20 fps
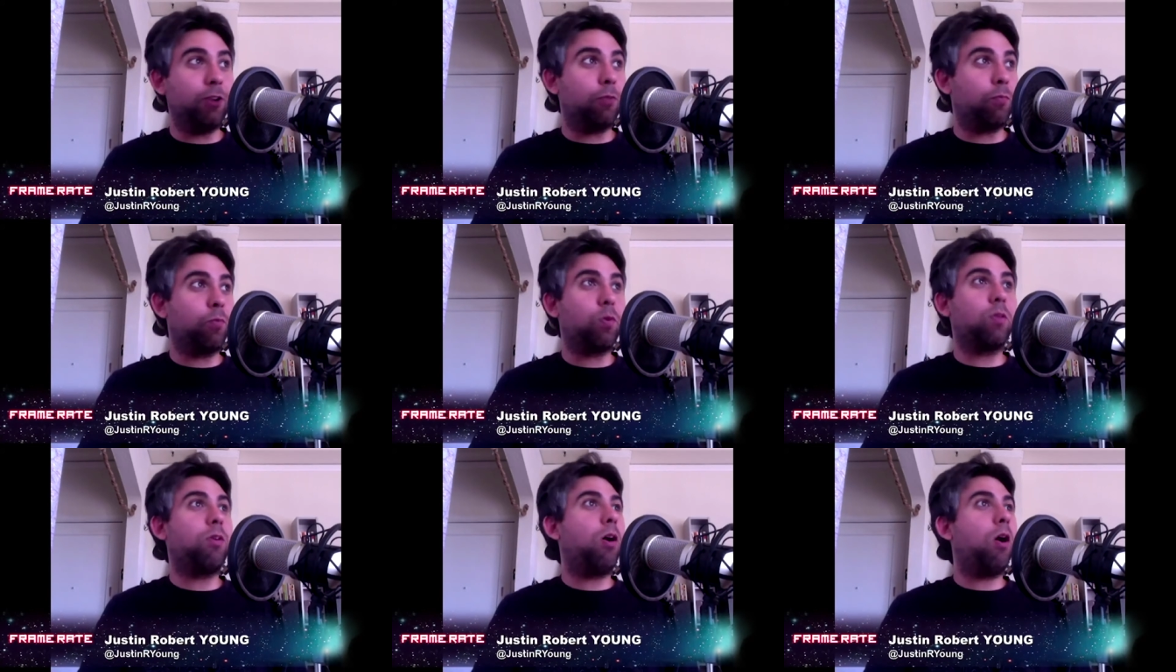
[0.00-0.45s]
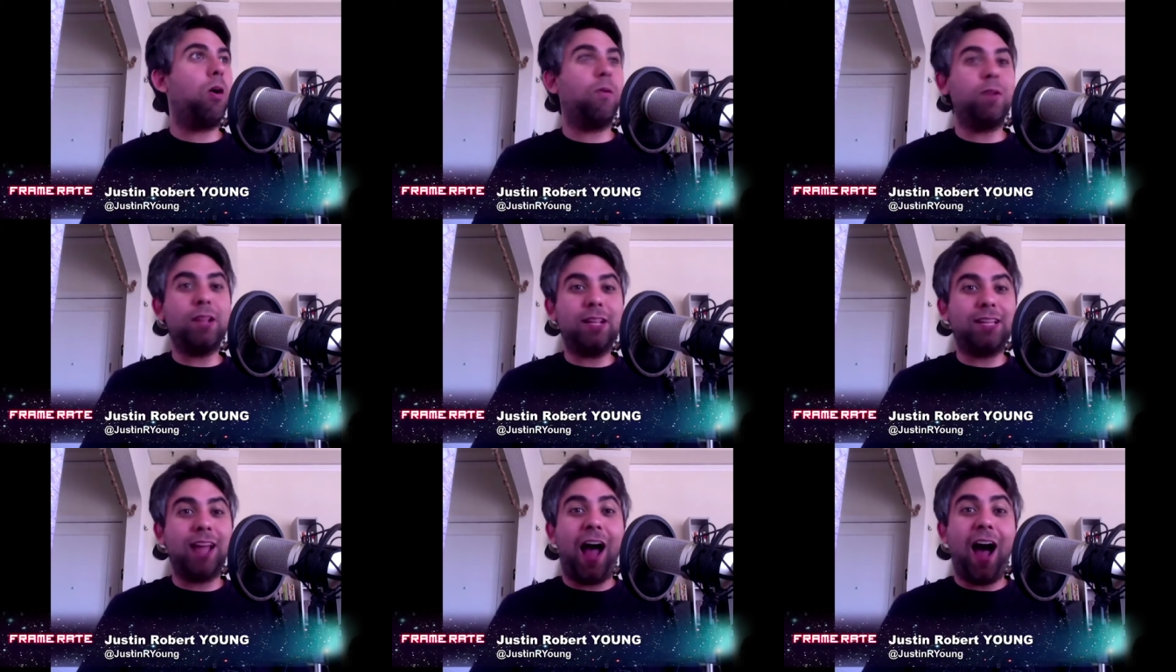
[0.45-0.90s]
You're, we're
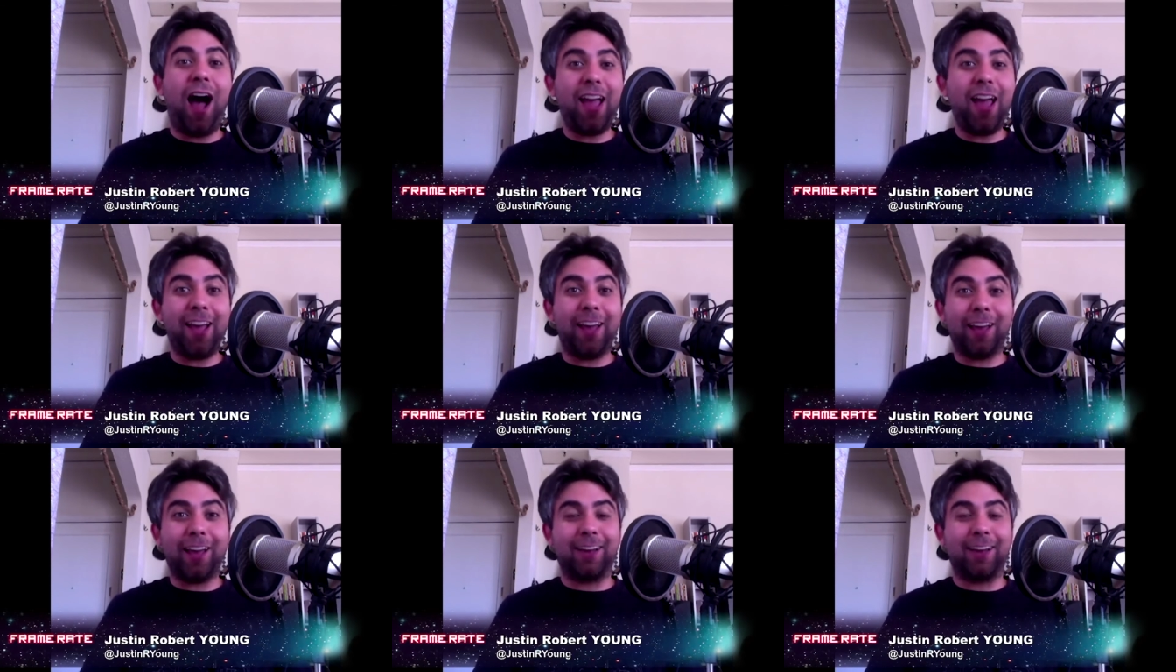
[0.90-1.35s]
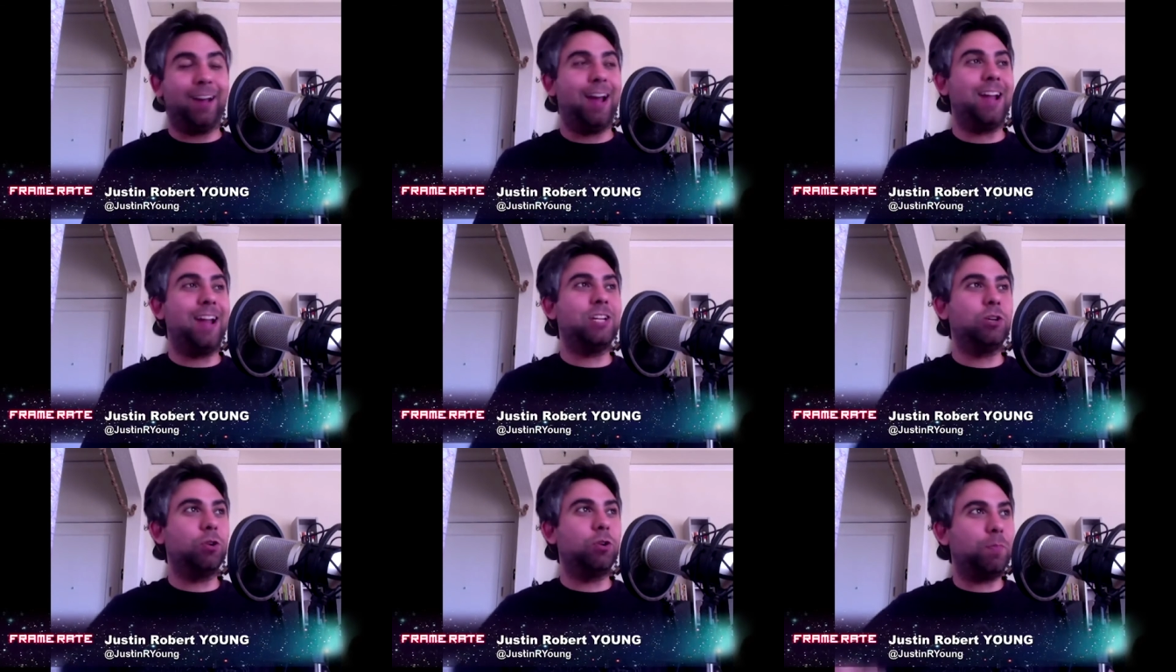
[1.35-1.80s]
already dying,
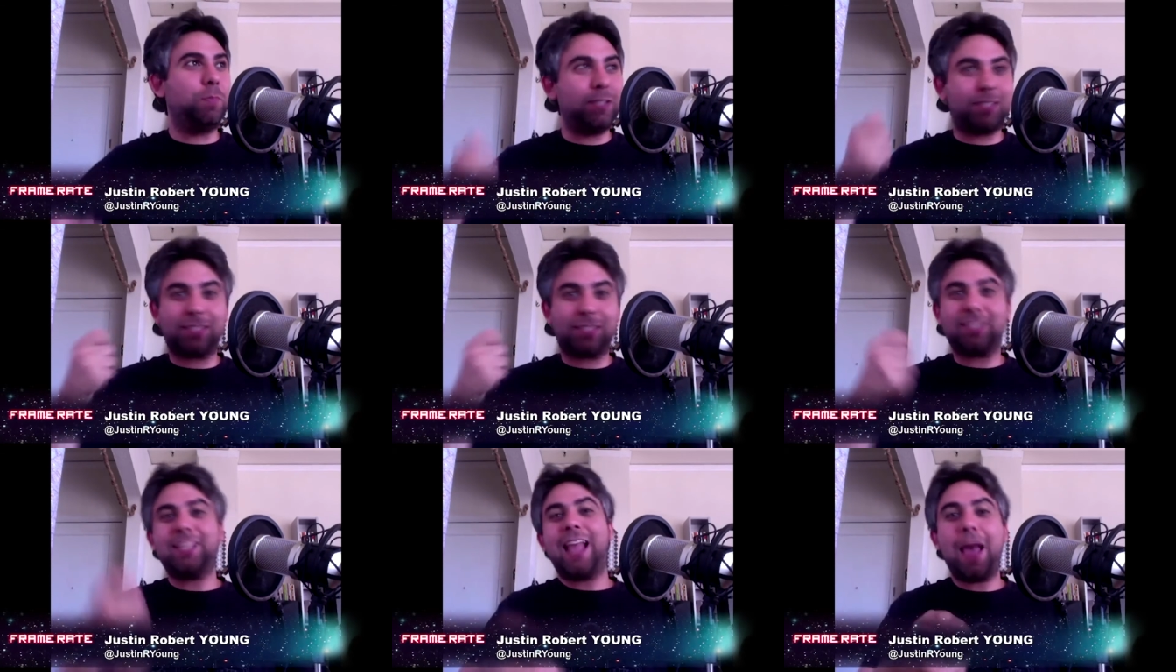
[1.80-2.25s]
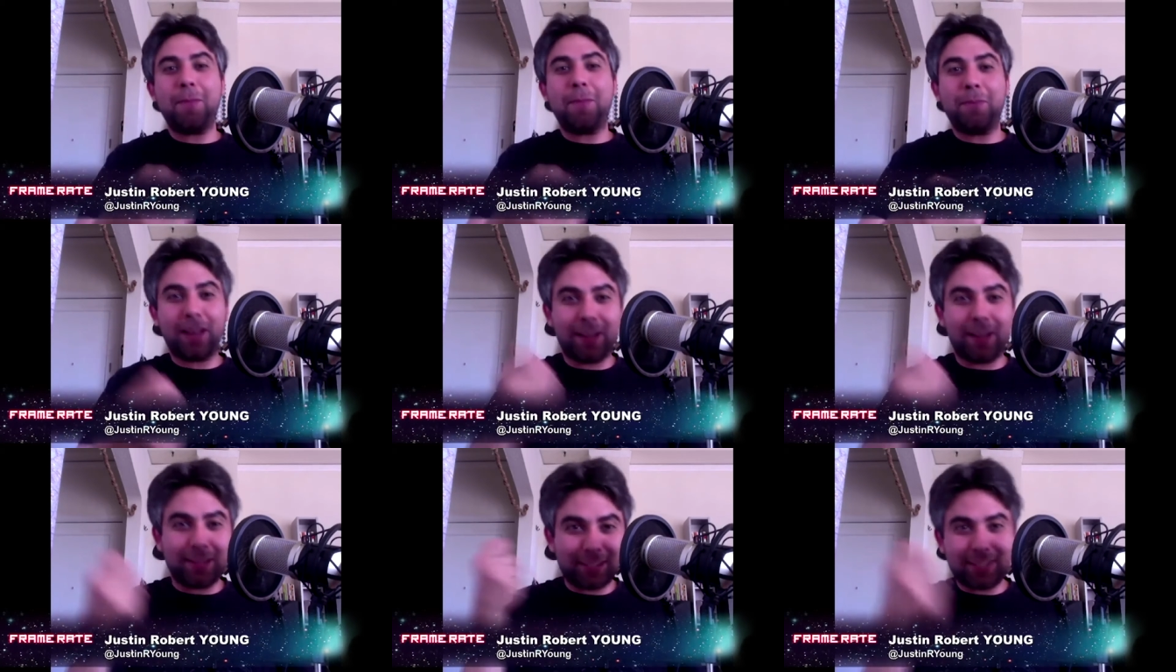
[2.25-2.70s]
and you would be
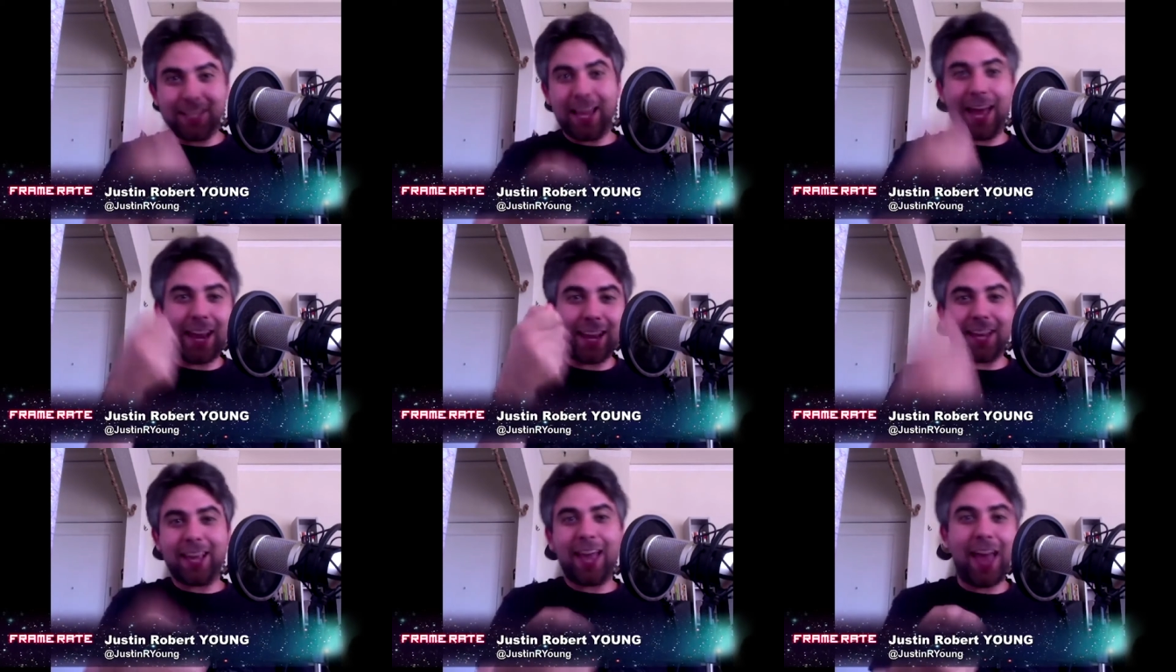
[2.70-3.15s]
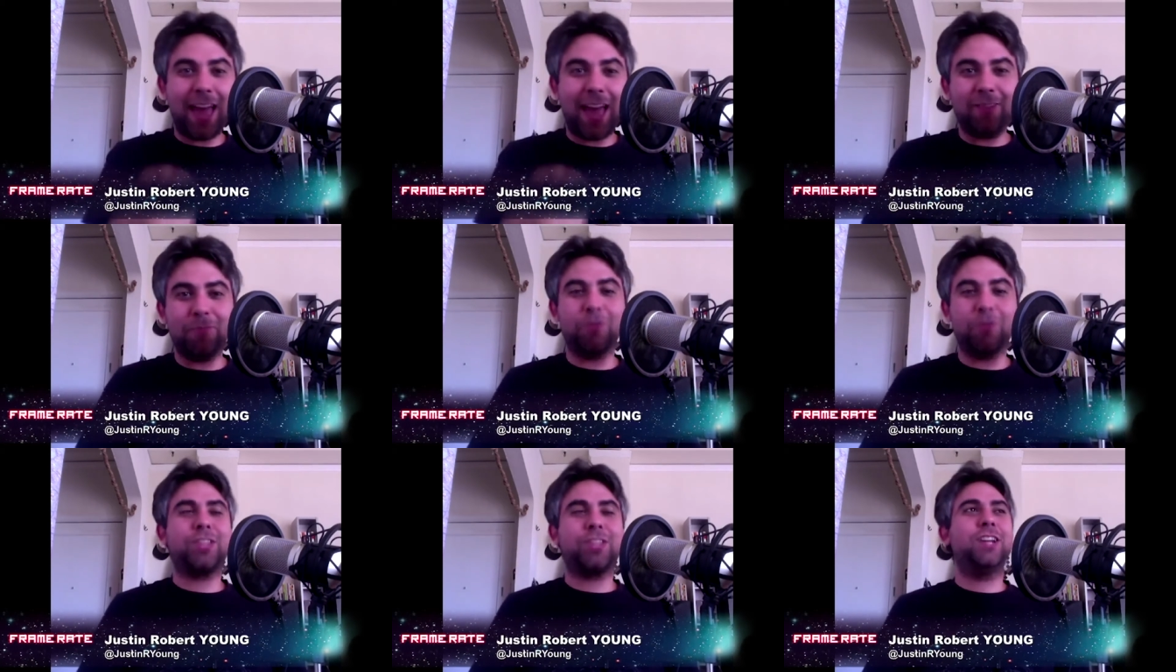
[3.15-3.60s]
stabbing us yet
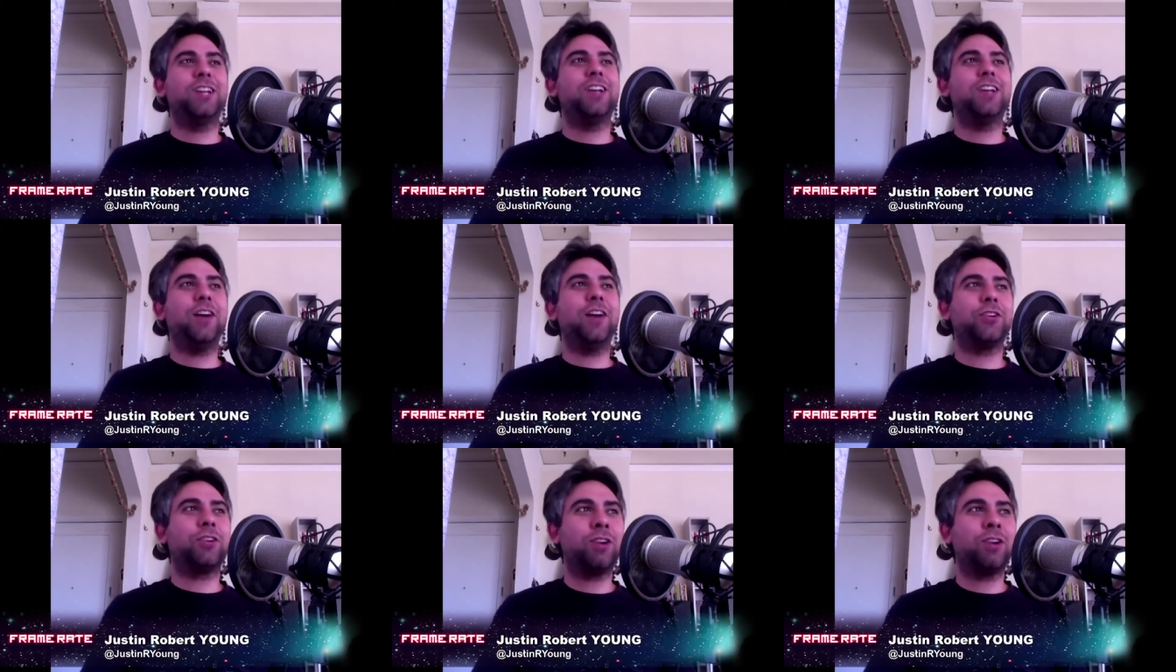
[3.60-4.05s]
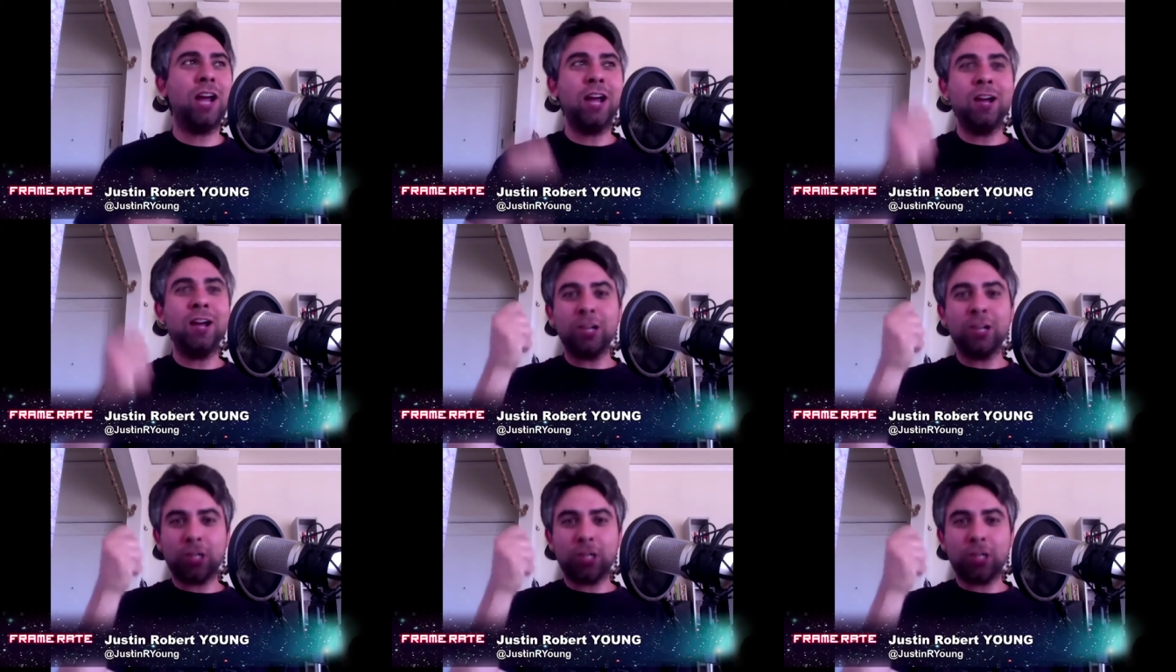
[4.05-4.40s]
again with another